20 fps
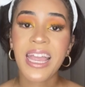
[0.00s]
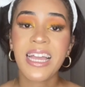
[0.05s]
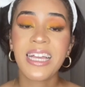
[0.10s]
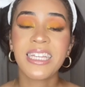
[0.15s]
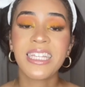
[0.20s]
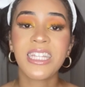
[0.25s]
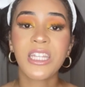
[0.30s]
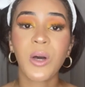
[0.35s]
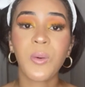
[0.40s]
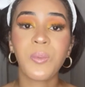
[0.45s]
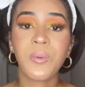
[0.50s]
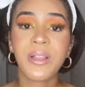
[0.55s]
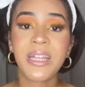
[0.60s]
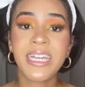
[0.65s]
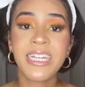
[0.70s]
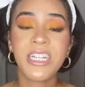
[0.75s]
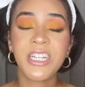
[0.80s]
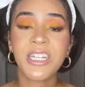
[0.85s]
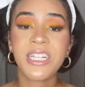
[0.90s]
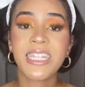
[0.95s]
So
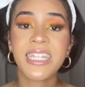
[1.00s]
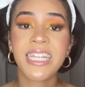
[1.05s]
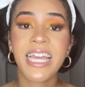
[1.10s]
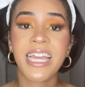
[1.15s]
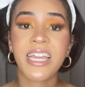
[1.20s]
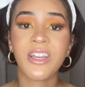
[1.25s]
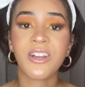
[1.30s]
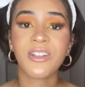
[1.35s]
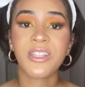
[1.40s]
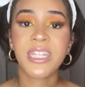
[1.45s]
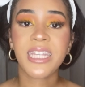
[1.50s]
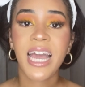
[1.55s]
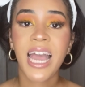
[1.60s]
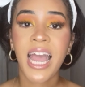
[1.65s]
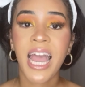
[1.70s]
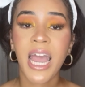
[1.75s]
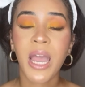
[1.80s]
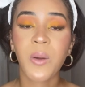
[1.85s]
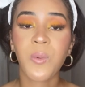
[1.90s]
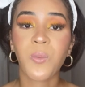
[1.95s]
please just take your
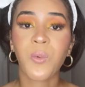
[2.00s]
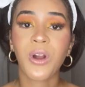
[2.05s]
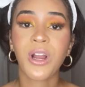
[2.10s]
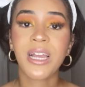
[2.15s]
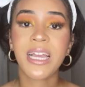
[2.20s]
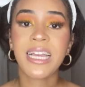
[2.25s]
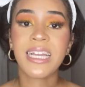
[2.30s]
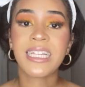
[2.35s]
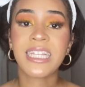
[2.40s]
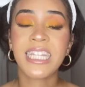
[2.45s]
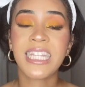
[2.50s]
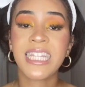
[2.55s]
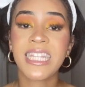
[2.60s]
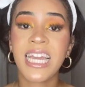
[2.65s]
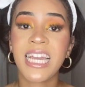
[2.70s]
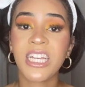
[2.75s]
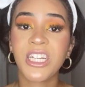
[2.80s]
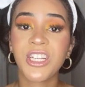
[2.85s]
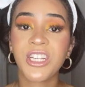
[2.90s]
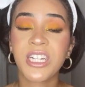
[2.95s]
time, work in
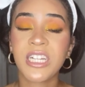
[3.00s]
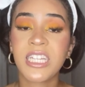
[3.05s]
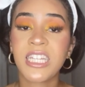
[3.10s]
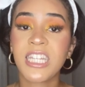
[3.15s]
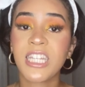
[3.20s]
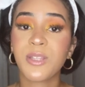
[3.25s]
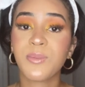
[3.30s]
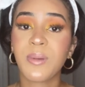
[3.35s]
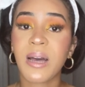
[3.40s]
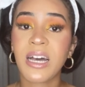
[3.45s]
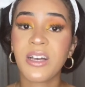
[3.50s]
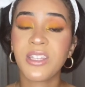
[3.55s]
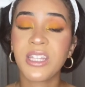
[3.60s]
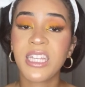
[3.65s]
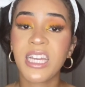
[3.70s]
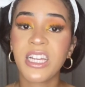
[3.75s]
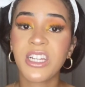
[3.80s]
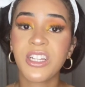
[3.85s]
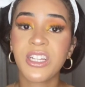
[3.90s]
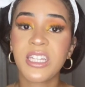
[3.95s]
sections, small
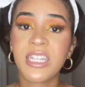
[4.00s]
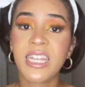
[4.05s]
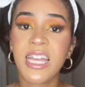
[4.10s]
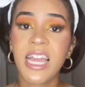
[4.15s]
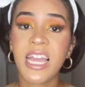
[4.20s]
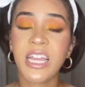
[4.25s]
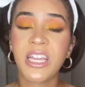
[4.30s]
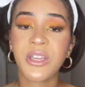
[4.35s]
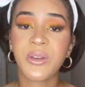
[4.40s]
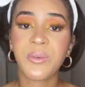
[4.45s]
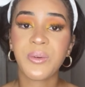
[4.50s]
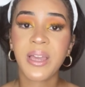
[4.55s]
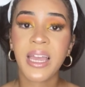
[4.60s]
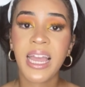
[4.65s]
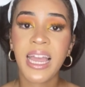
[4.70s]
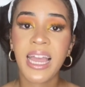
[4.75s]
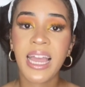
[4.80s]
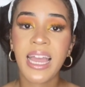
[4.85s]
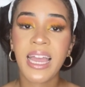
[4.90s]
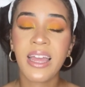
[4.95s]
sections, and
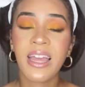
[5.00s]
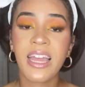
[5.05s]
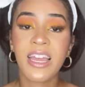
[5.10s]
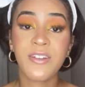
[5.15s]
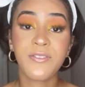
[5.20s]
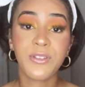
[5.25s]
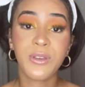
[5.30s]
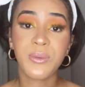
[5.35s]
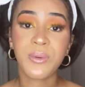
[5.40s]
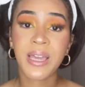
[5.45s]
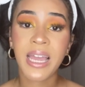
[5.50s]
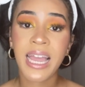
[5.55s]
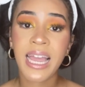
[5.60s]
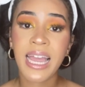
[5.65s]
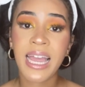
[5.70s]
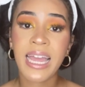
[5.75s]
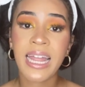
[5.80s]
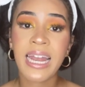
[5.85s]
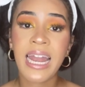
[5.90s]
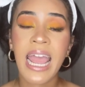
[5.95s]
if you
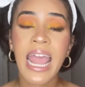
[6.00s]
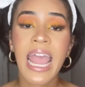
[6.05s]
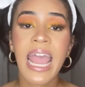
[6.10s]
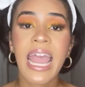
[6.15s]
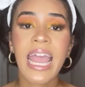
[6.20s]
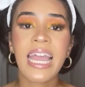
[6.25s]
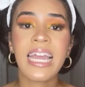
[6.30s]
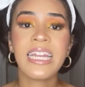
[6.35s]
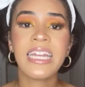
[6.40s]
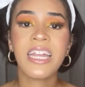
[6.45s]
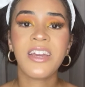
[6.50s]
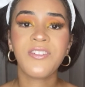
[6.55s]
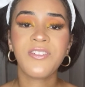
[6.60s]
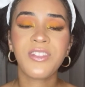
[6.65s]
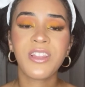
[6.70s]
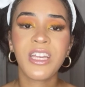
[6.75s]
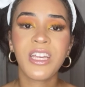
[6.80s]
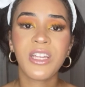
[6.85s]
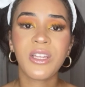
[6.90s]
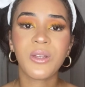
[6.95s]
can, and
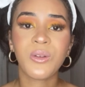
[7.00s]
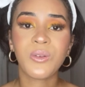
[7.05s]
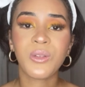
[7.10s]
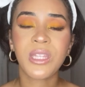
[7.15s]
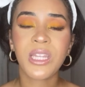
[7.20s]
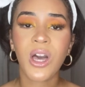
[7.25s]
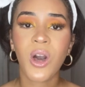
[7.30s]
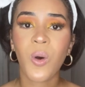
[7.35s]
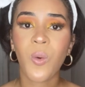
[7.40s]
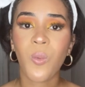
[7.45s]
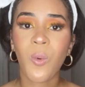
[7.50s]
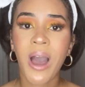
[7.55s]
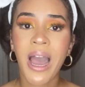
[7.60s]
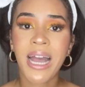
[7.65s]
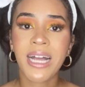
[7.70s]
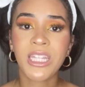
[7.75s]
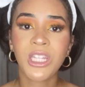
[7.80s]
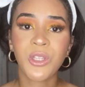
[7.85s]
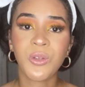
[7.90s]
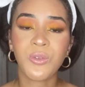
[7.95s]
definitely use a
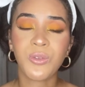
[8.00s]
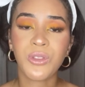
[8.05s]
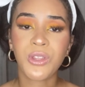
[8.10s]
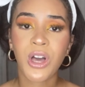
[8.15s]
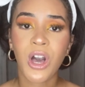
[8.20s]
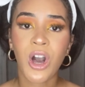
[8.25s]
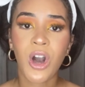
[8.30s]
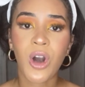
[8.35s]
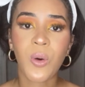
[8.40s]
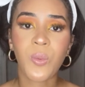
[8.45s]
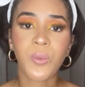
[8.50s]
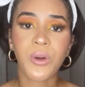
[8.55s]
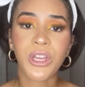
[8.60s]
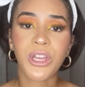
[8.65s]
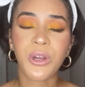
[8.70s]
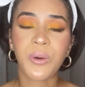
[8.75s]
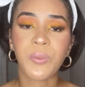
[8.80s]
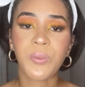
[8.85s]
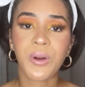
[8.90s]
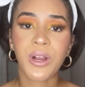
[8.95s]
wide tooth comb when
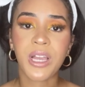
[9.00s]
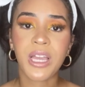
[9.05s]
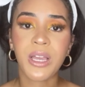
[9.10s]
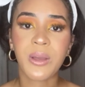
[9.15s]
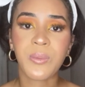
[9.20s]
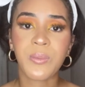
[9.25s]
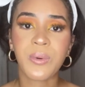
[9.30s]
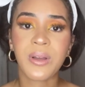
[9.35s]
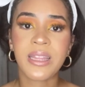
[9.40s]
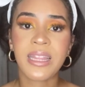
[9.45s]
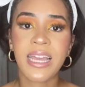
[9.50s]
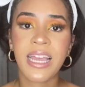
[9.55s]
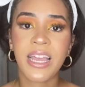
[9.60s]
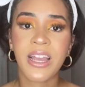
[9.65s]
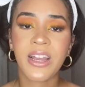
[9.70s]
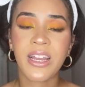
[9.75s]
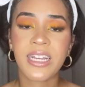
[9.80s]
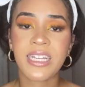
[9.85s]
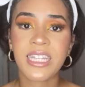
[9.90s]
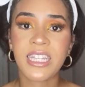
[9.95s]
you're working with
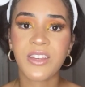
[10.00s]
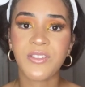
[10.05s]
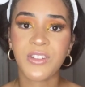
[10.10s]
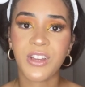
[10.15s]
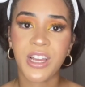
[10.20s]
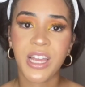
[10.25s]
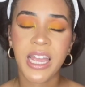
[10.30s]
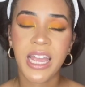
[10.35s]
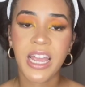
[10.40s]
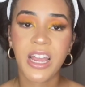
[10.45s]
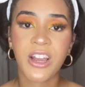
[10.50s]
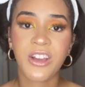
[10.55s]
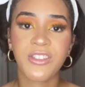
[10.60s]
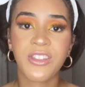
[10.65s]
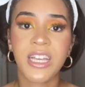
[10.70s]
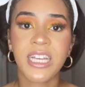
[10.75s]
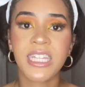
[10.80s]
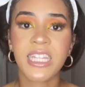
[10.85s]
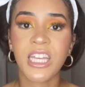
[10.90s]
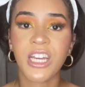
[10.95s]
areas of your hair
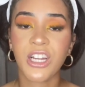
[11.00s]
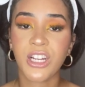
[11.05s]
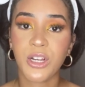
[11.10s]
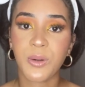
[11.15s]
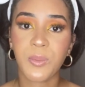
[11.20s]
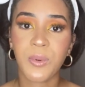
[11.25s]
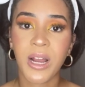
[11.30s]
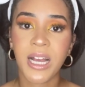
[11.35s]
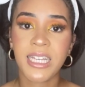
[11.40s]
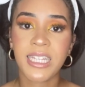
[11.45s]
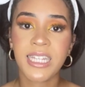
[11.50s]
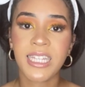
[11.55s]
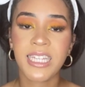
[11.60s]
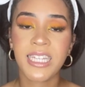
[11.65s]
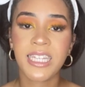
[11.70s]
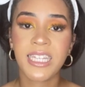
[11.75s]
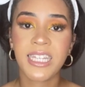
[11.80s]
that's under processed.